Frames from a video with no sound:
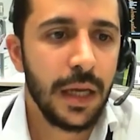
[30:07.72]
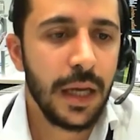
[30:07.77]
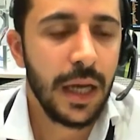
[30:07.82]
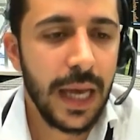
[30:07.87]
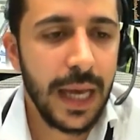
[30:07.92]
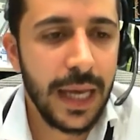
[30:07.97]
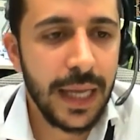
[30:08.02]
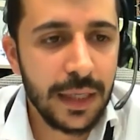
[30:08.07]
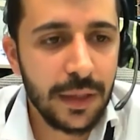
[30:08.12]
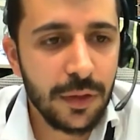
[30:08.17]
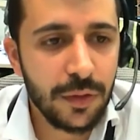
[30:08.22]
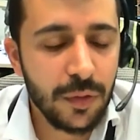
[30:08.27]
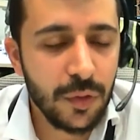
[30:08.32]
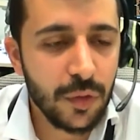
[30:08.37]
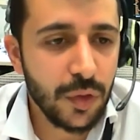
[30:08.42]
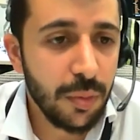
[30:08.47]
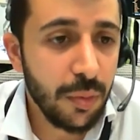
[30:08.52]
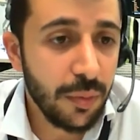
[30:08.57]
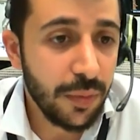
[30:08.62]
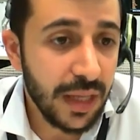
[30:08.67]
And on
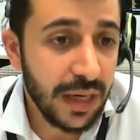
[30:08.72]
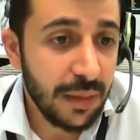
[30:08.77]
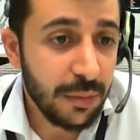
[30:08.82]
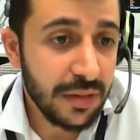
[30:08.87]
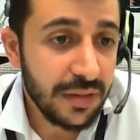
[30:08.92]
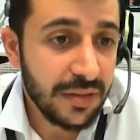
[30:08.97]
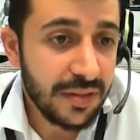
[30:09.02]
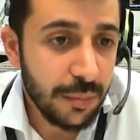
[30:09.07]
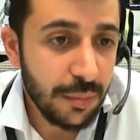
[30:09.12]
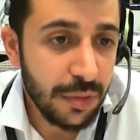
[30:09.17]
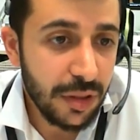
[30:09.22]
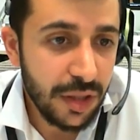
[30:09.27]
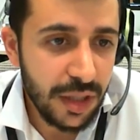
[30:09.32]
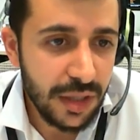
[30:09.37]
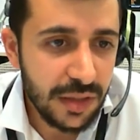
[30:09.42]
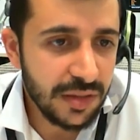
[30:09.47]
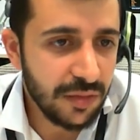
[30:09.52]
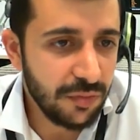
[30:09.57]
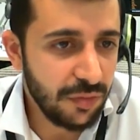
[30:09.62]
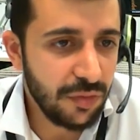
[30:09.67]
top of that, I mean, some
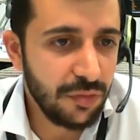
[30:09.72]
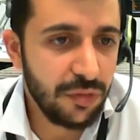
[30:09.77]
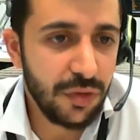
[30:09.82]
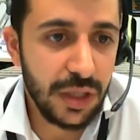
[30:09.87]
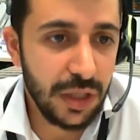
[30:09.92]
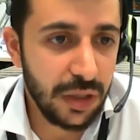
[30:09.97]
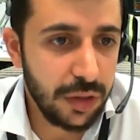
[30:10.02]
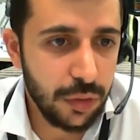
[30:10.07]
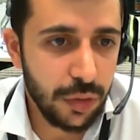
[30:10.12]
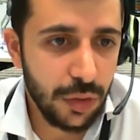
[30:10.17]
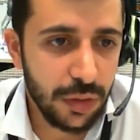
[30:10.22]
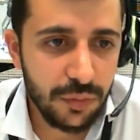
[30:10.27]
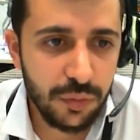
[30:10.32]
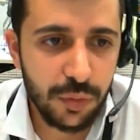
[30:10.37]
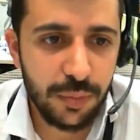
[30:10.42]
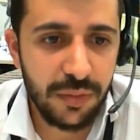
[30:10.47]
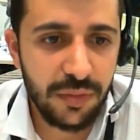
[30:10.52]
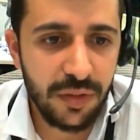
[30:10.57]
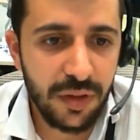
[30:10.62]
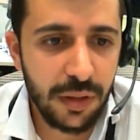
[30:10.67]
things that we really thought
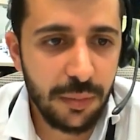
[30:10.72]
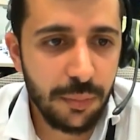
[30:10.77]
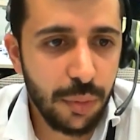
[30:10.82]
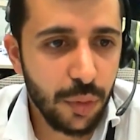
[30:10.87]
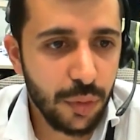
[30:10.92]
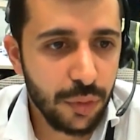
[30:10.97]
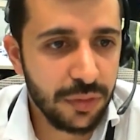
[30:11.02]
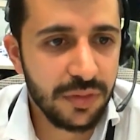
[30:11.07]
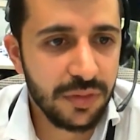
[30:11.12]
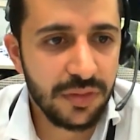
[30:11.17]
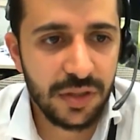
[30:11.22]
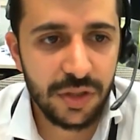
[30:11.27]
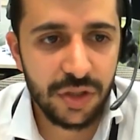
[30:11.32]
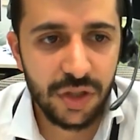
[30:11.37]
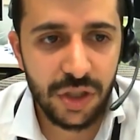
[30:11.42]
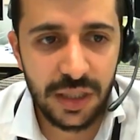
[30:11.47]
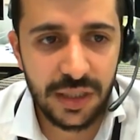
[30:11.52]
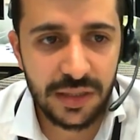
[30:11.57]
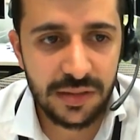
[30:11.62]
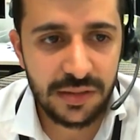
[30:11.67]
would be very important, such
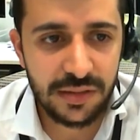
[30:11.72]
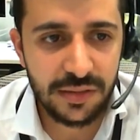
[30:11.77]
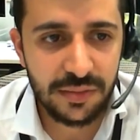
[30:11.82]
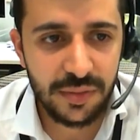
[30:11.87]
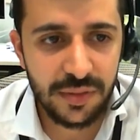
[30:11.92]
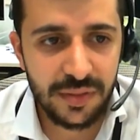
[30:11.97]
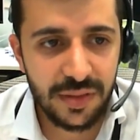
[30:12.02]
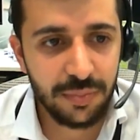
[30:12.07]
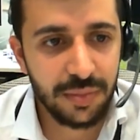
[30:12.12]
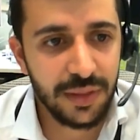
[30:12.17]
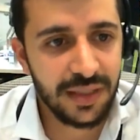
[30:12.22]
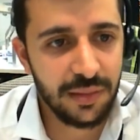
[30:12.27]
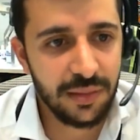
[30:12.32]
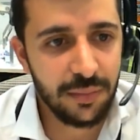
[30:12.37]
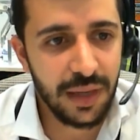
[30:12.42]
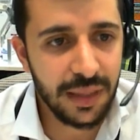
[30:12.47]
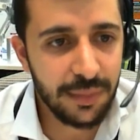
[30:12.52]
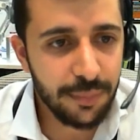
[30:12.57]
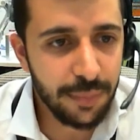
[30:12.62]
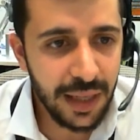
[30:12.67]
as the
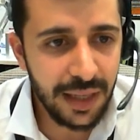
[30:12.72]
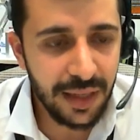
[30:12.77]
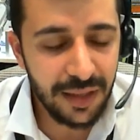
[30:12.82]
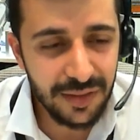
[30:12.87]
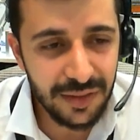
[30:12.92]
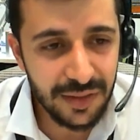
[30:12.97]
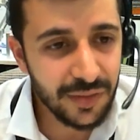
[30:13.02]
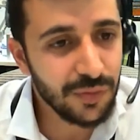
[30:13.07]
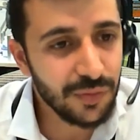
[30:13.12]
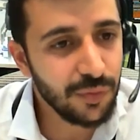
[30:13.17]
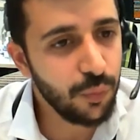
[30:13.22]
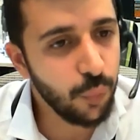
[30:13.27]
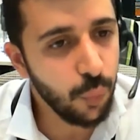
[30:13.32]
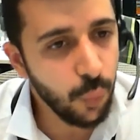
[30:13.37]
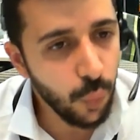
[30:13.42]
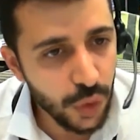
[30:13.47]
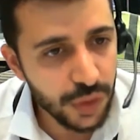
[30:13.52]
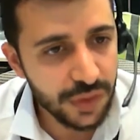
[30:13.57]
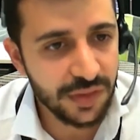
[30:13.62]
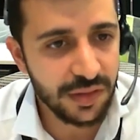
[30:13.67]
supply-demand balance,
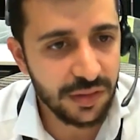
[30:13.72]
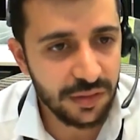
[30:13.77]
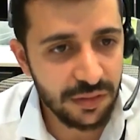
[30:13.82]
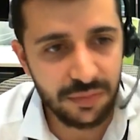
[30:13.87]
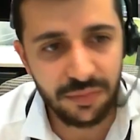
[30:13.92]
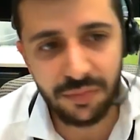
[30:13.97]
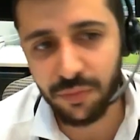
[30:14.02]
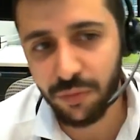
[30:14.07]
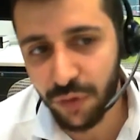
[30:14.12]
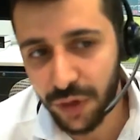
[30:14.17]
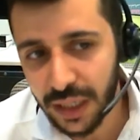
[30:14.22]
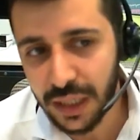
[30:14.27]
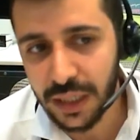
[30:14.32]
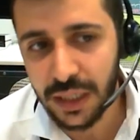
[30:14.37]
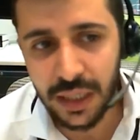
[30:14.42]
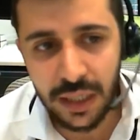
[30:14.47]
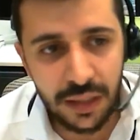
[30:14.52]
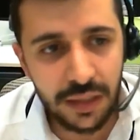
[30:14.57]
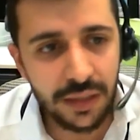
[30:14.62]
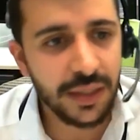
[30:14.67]
wasn't
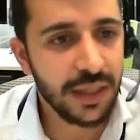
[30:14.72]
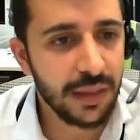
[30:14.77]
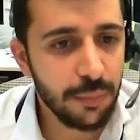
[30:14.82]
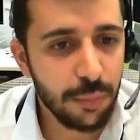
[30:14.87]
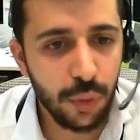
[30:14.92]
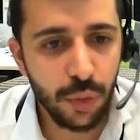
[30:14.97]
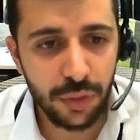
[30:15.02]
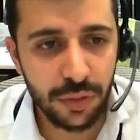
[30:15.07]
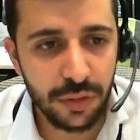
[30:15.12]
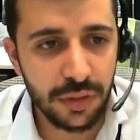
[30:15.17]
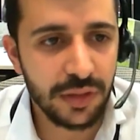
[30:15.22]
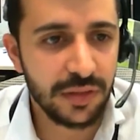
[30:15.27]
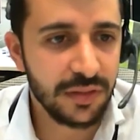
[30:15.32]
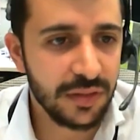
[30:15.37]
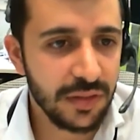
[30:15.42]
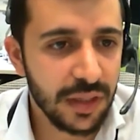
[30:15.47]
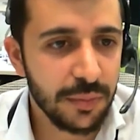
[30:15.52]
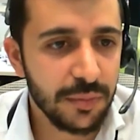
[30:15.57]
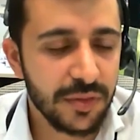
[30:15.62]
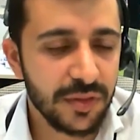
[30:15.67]
really that important, it
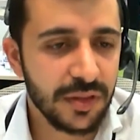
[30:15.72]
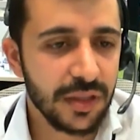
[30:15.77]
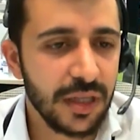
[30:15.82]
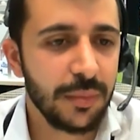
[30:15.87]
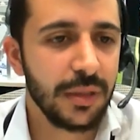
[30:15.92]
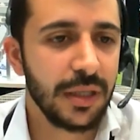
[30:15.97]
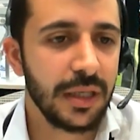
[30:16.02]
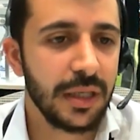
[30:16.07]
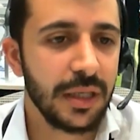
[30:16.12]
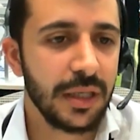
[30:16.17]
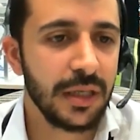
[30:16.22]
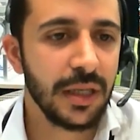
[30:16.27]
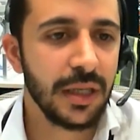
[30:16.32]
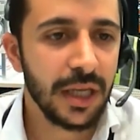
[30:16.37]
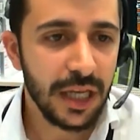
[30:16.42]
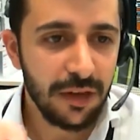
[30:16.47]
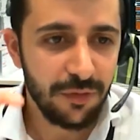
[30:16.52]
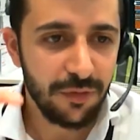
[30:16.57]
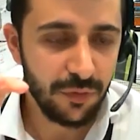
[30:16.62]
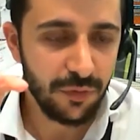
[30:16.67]
seems. I mean,
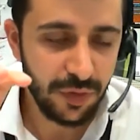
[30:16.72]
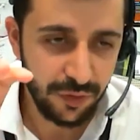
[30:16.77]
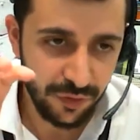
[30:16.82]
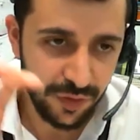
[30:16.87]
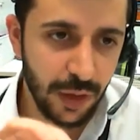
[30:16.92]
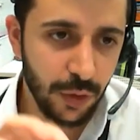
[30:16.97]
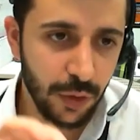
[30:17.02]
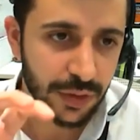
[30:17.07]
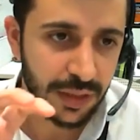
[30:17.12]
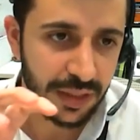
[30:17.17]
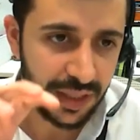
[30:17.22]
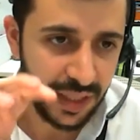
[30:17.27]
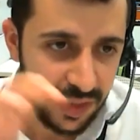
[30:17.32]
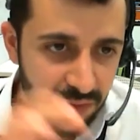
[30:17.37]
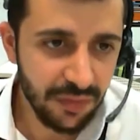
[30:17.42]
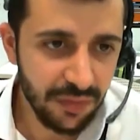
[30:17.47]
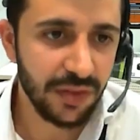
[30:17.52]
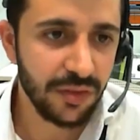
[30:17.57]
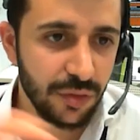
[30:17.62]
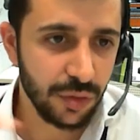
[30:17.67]
we found that
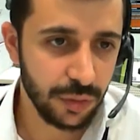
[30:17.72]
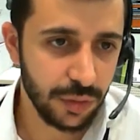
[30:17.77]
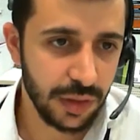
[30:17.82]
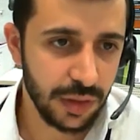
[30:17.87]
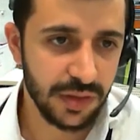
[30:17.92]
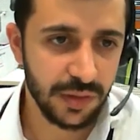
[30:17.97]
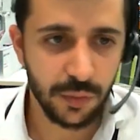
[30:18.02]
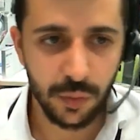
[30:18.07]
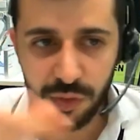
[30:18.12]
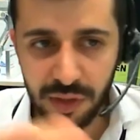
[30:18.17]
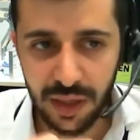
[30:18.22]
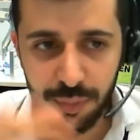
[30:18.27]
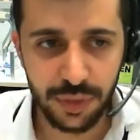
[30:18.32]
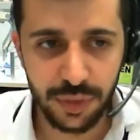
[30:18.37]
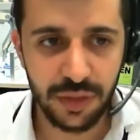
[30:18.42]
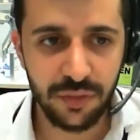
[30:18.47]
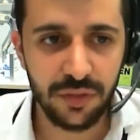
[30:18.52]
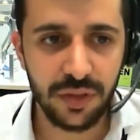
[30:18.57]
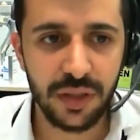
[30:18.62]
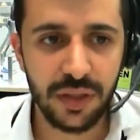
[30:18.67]
inventories and what's
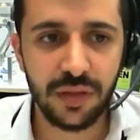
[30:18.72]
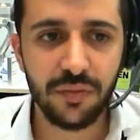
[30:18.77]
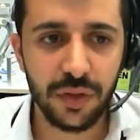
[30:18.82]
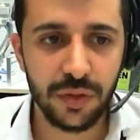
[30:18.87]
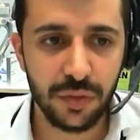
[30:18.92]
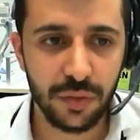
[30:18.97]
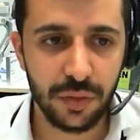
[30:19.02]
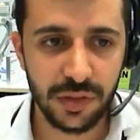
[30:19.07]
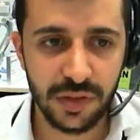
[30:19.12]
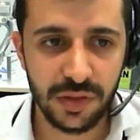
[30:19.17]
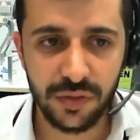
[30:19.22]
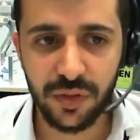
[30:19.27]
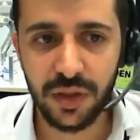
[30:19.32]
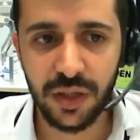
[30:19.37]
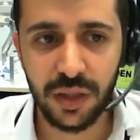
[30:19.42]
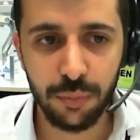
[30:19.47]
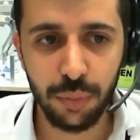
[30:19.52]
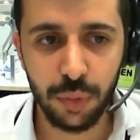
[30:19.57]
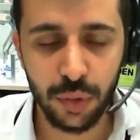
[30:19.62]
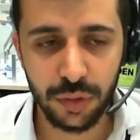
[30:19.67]
happening with inventories is
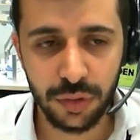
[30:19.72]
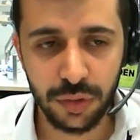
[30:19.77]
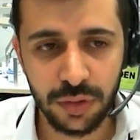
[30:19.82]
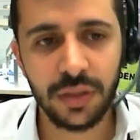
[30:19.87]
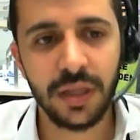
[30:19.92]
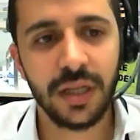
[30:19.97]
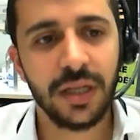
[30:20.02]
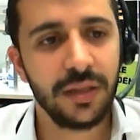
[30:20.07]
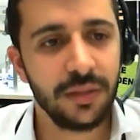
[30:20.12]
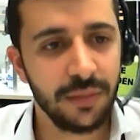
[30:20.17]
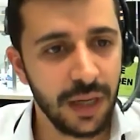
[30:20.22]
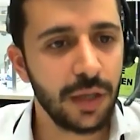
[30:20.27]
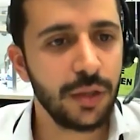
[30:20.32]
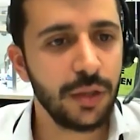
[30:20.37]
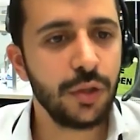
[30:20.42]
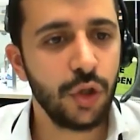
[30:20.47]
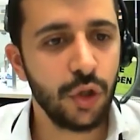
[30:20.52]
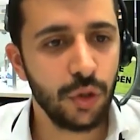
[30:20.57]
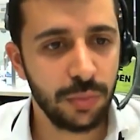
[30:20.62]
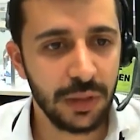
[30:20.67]
very important, and
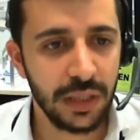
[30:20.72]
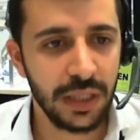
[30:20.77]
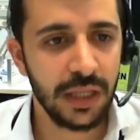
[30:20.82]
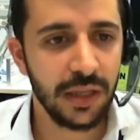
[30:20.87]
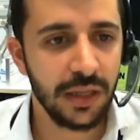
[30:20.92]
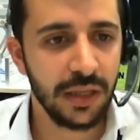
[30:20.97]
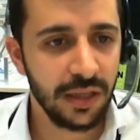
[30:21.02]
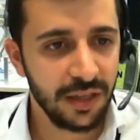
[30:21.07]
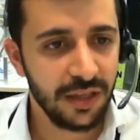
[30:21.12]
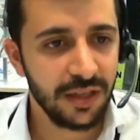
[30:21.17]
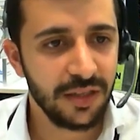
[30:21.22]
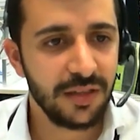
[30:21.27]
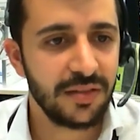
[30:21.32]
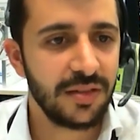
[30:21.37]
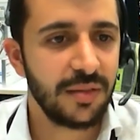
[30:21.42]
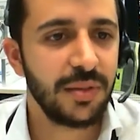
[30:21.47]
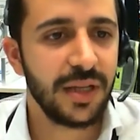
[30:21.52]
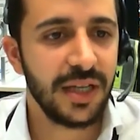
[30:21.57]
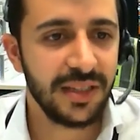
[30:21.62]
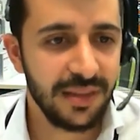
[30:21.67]
arguably the
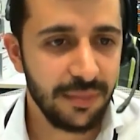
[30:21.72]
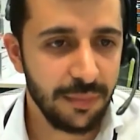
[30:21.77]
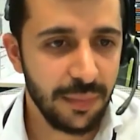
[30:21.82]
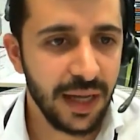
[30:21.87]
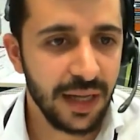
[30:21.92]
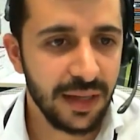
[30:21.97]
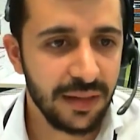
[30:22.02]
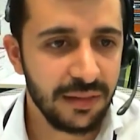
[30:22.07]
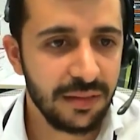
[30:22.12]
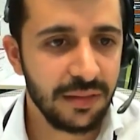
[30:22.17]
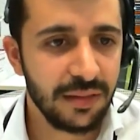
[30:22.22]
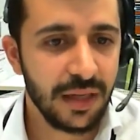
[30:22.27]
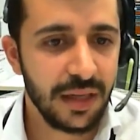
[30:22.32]
supply-demand